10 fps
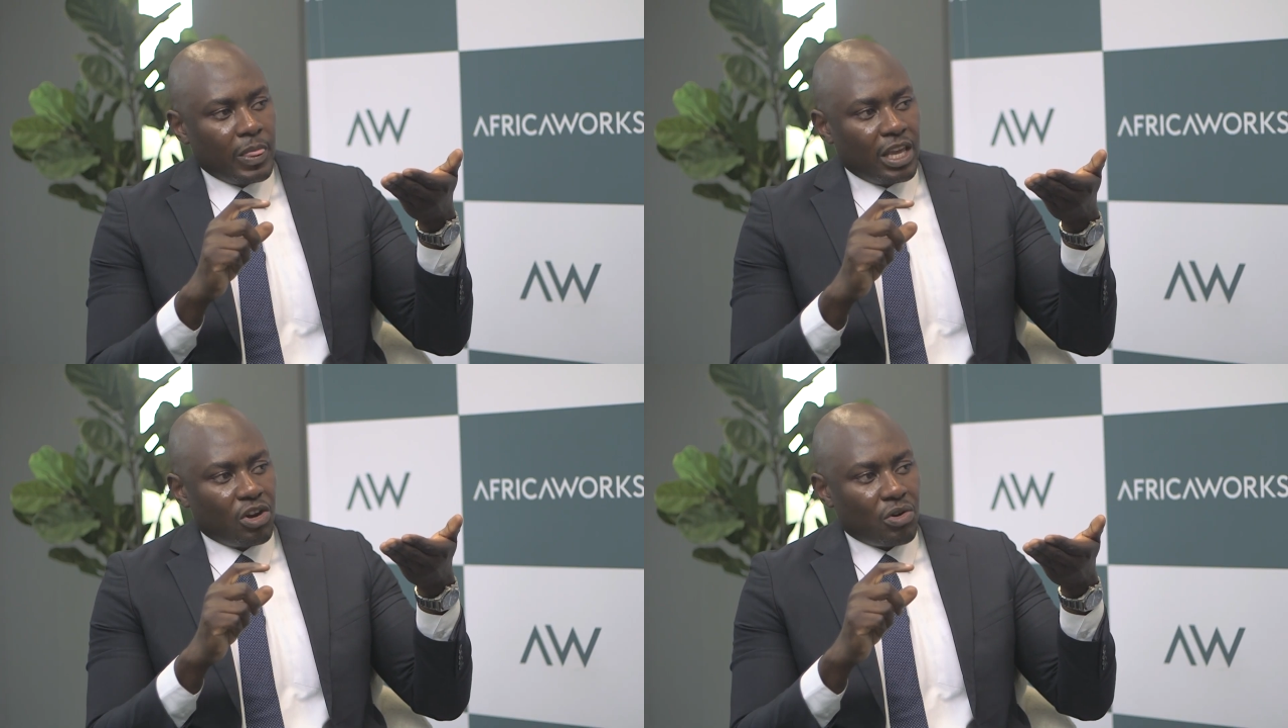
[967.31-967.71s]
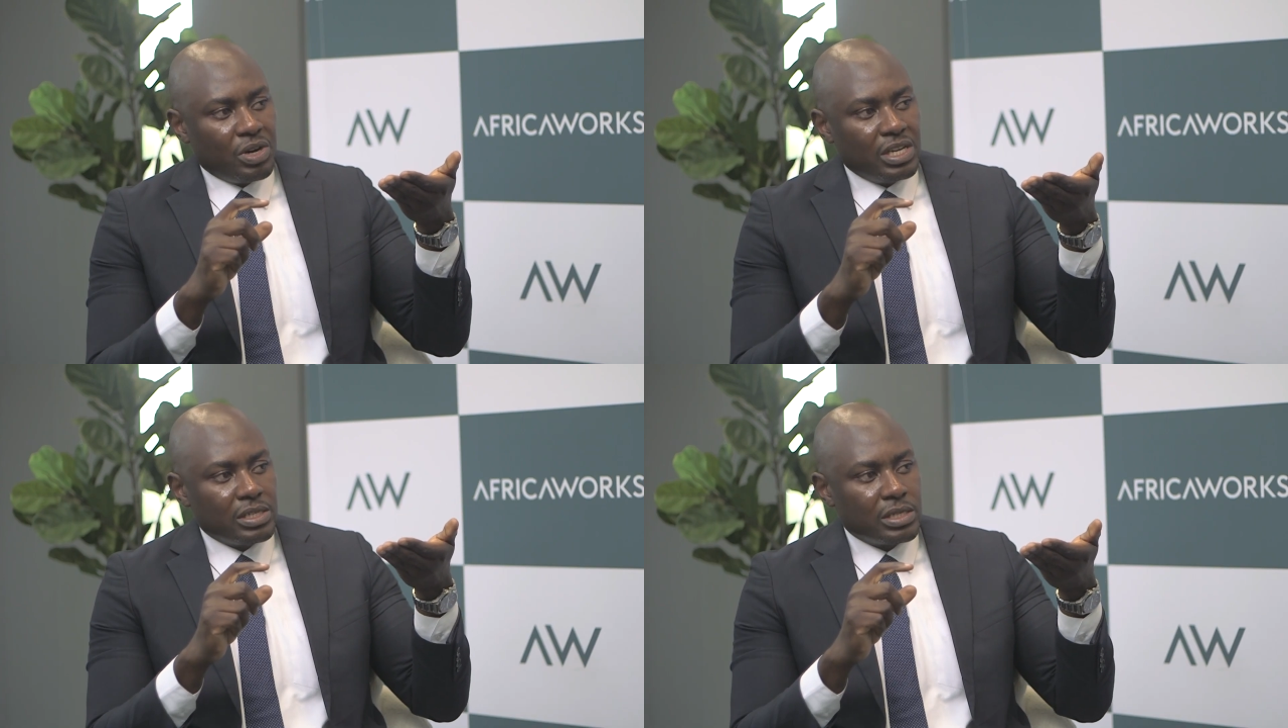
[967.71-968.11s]

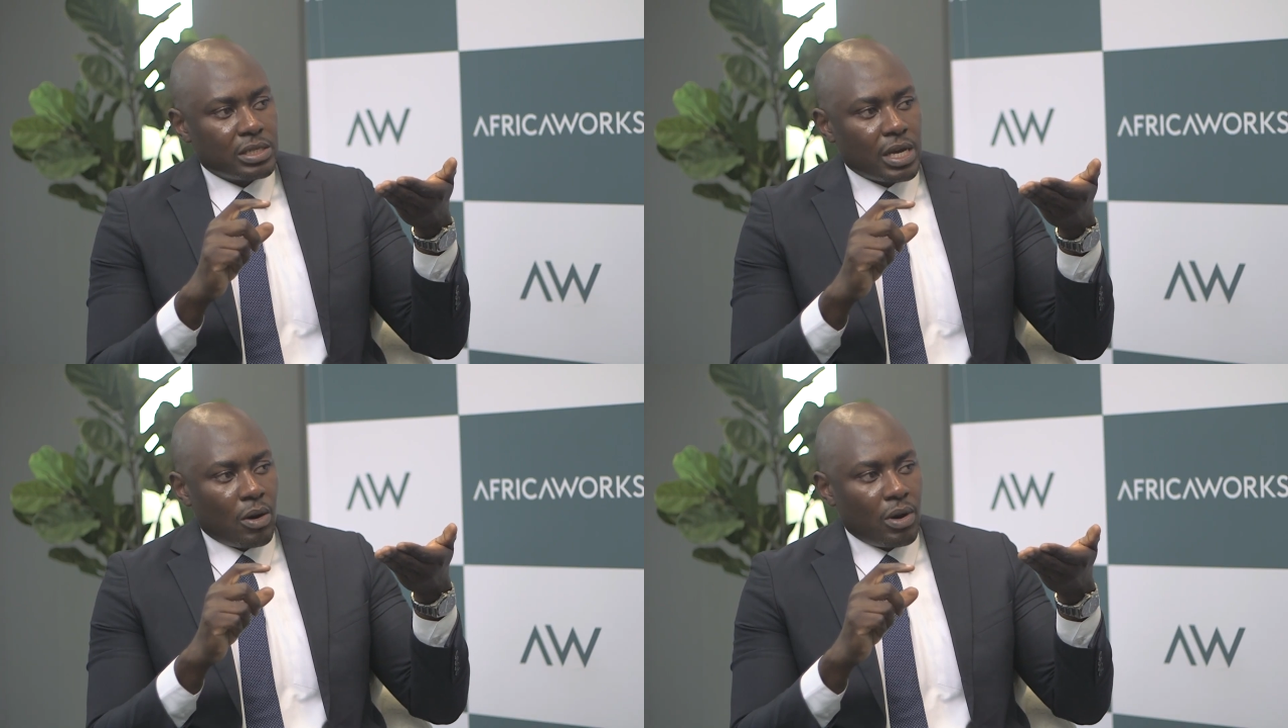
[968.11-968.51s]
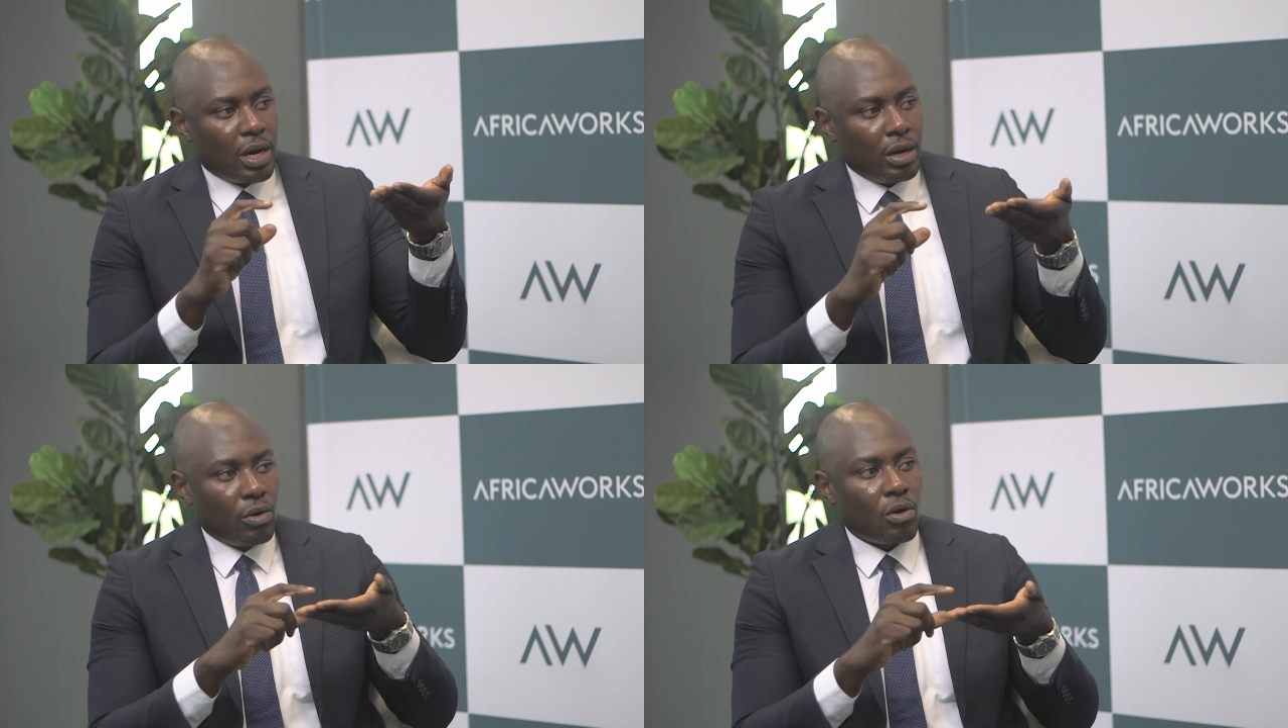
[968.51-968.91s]
increase
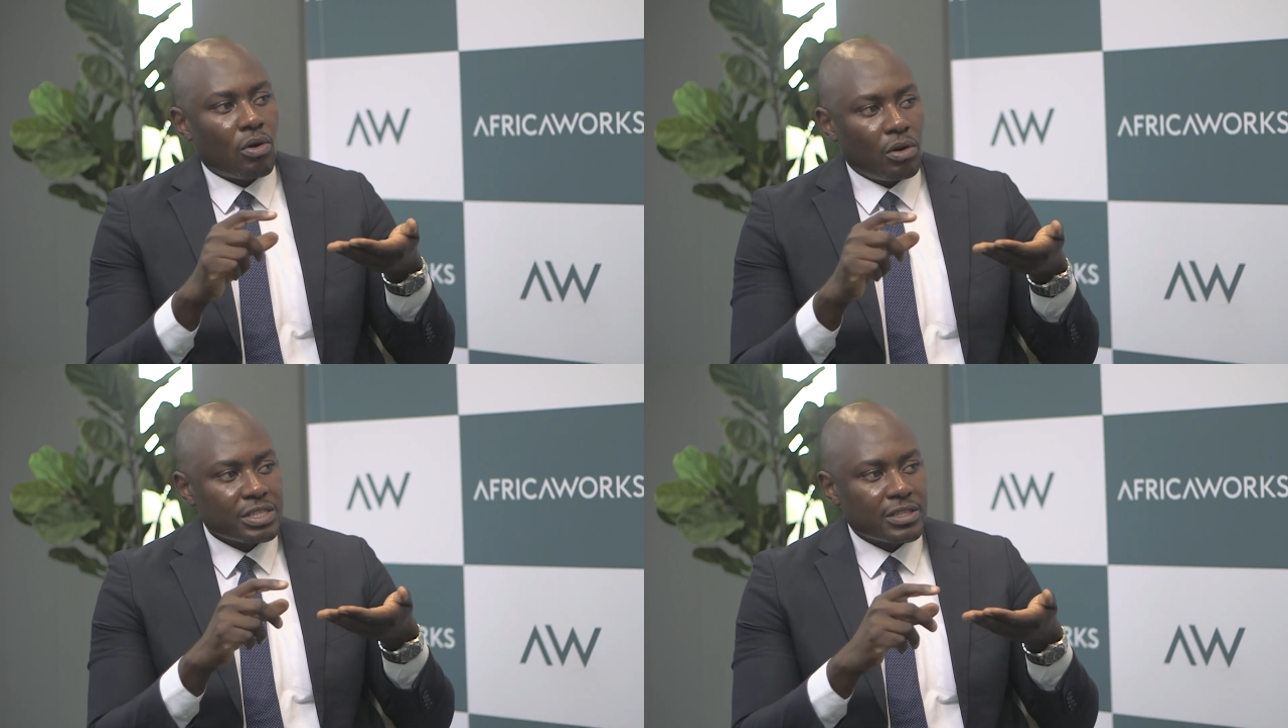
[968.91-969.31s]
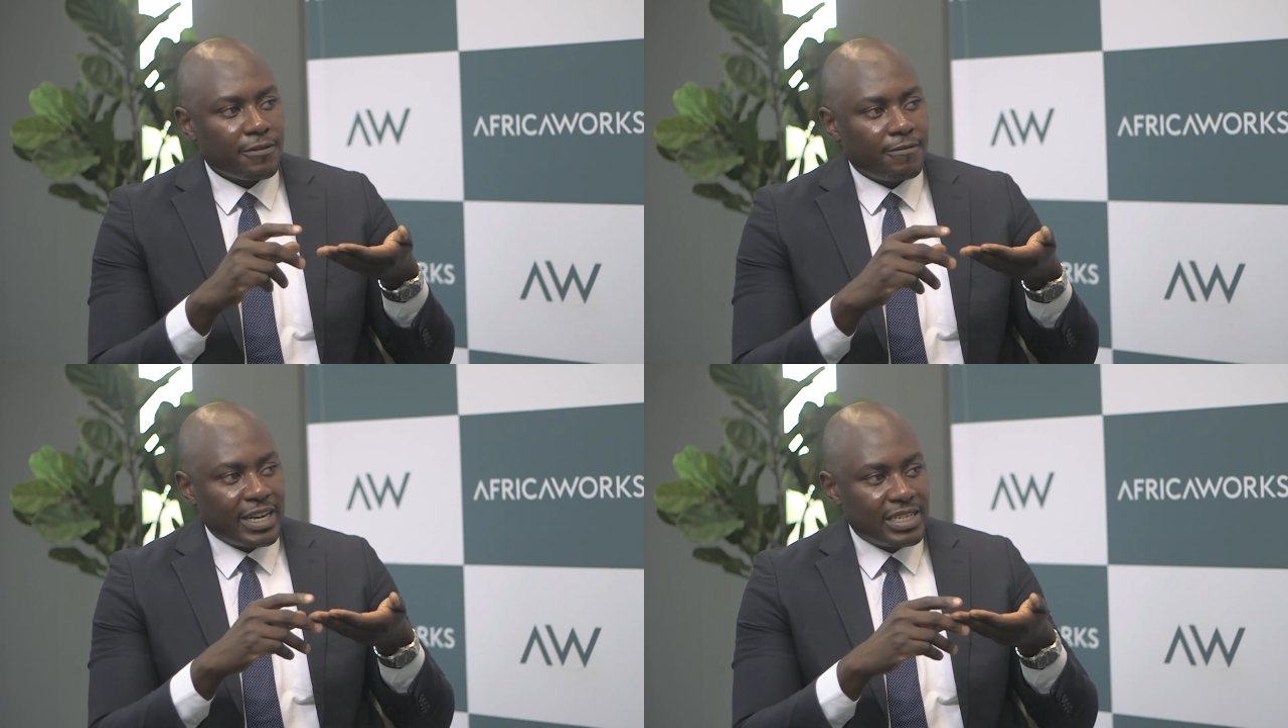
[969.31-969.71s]
our low-cost
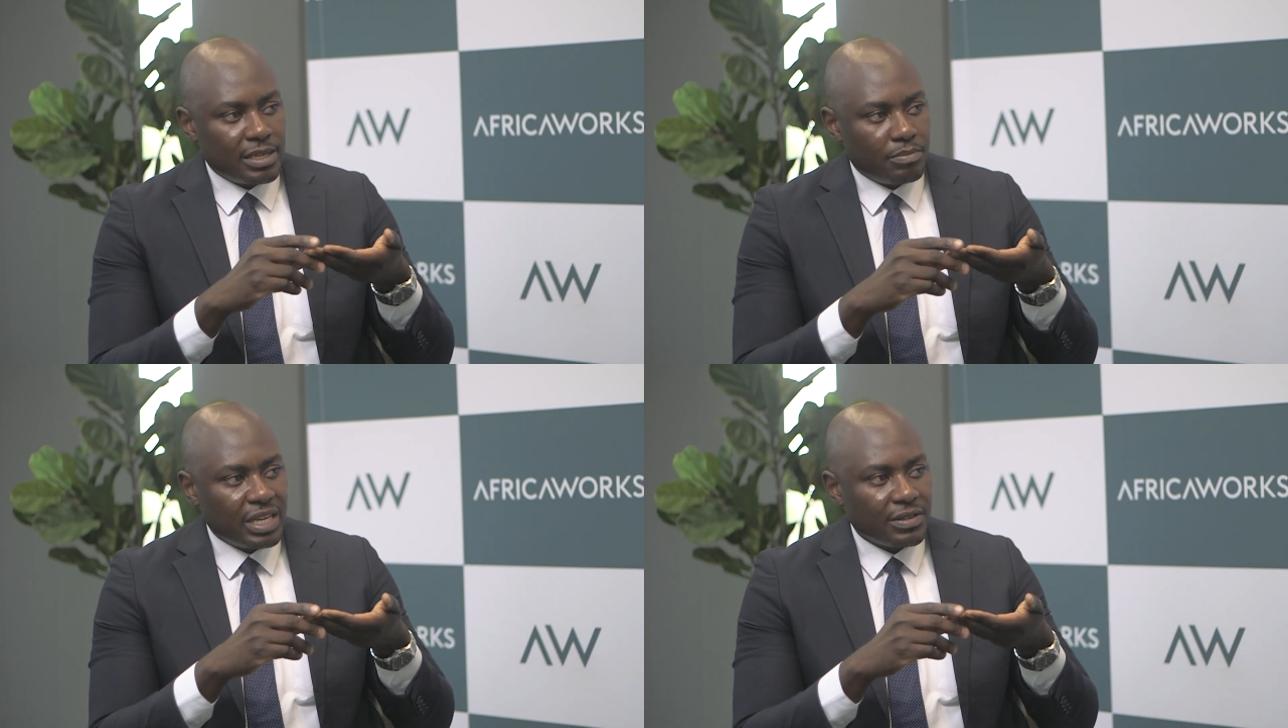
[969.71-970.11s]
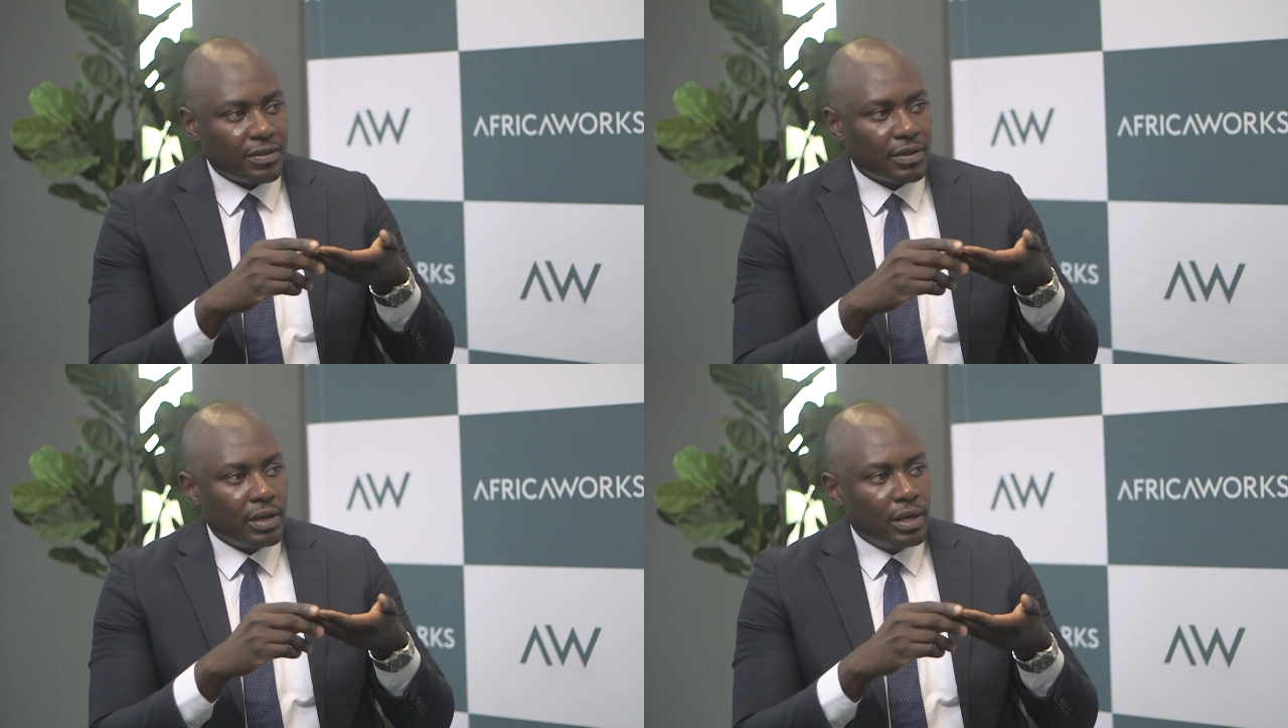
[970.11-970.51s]
funding base